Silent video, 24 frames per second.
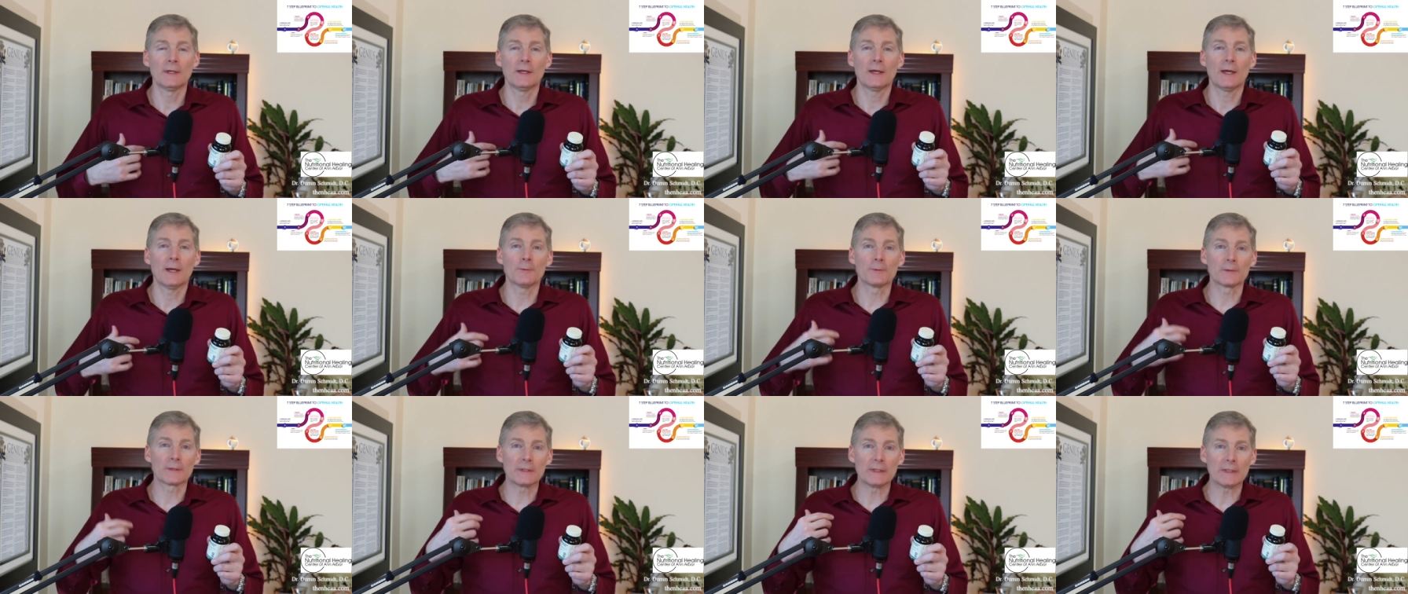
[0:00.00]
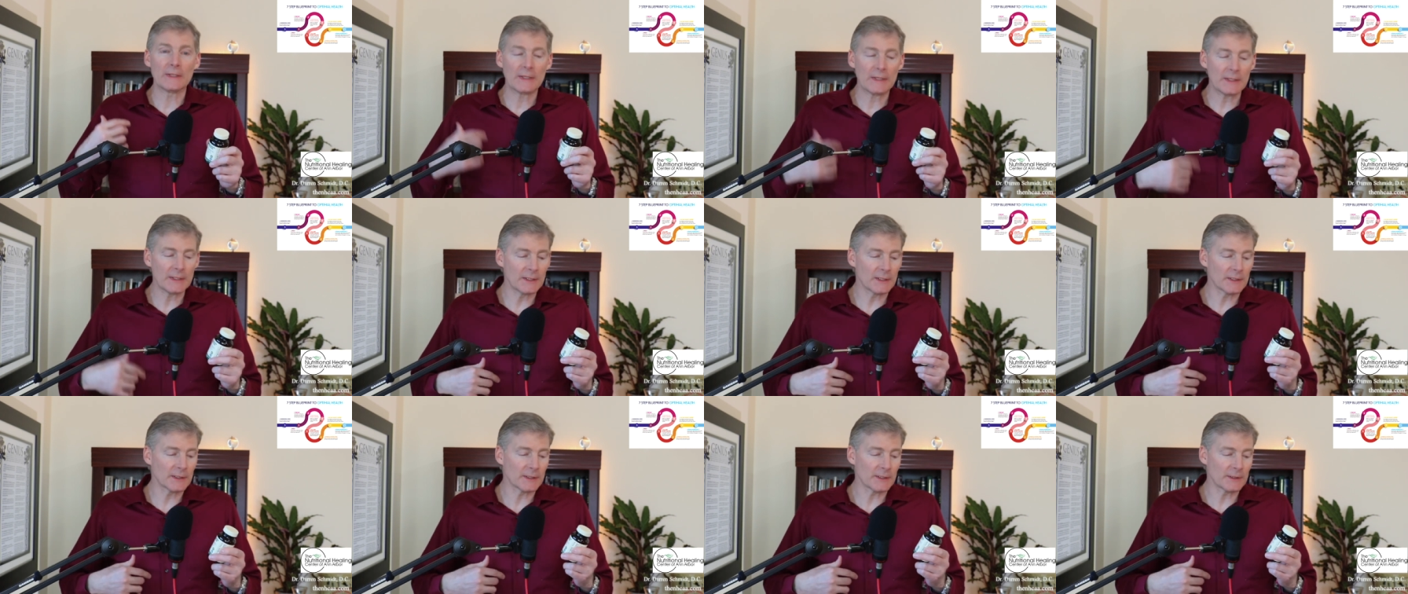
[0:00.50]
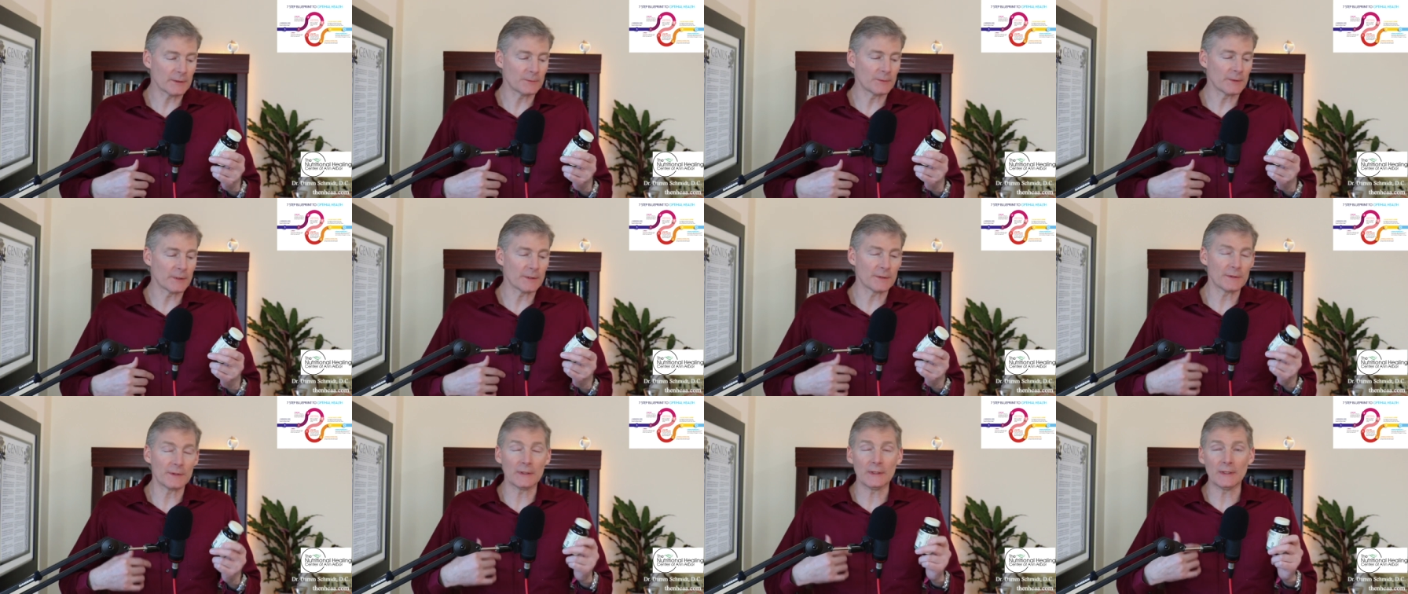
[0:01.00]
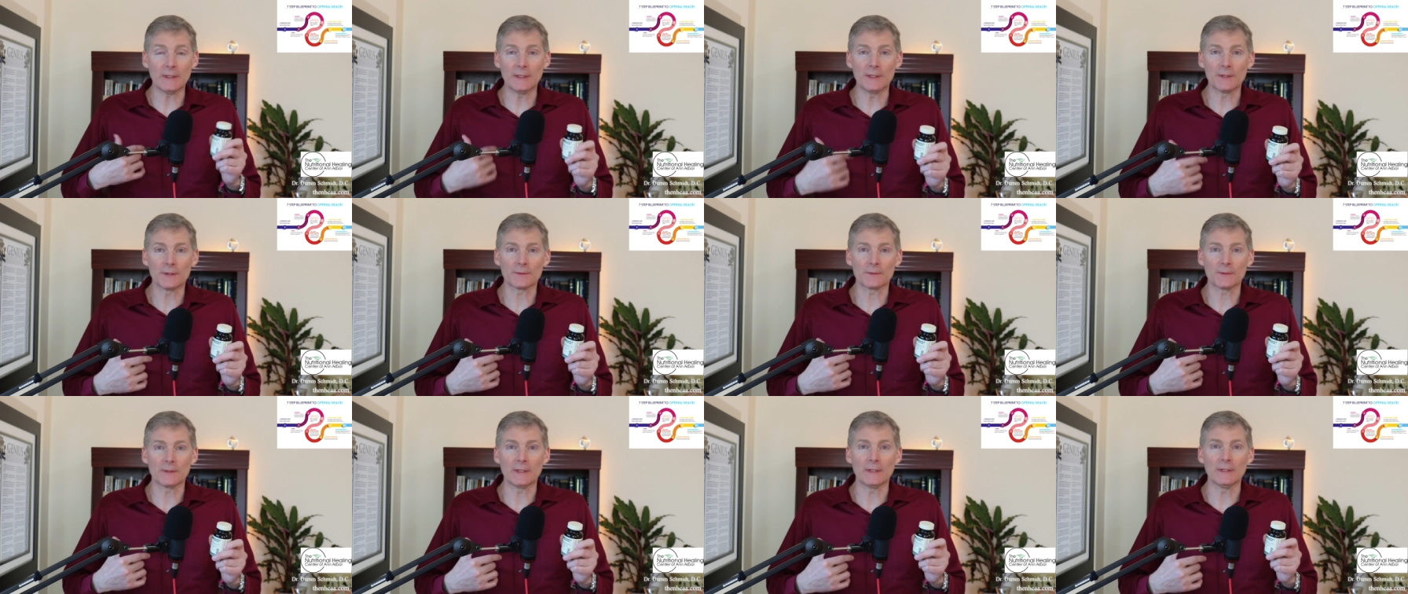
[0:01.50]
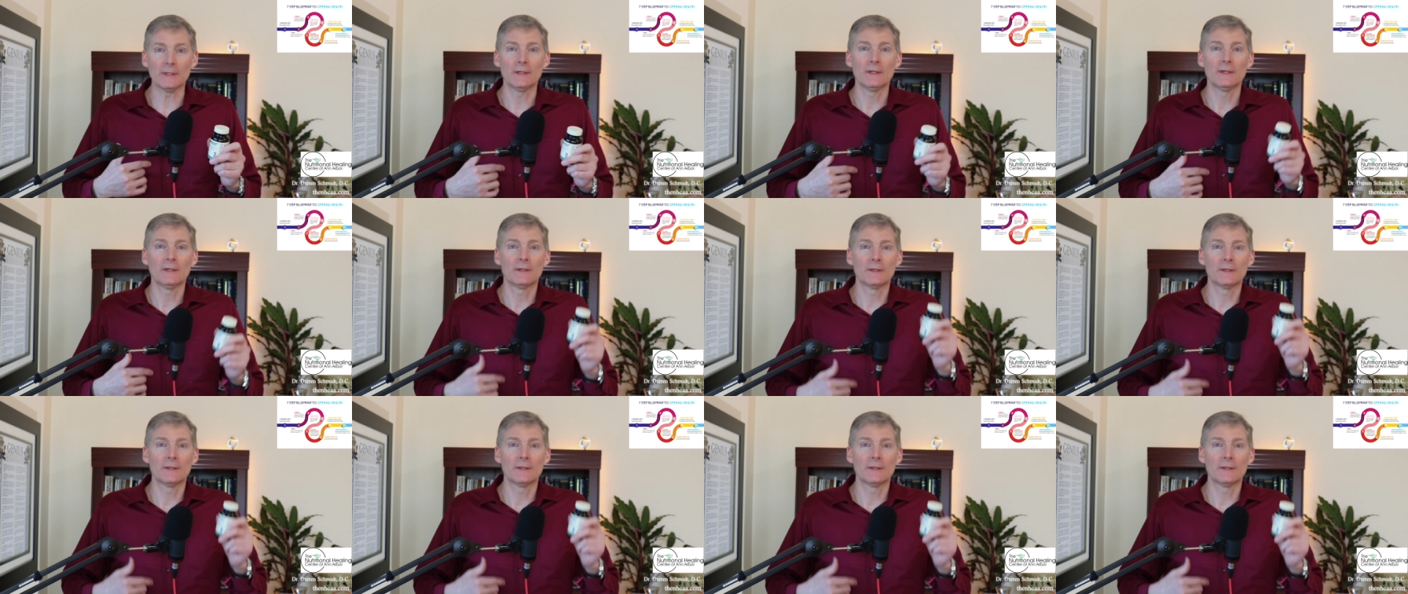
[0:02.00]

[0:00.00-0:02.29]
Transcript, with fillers: and we're going to heal it with the E3.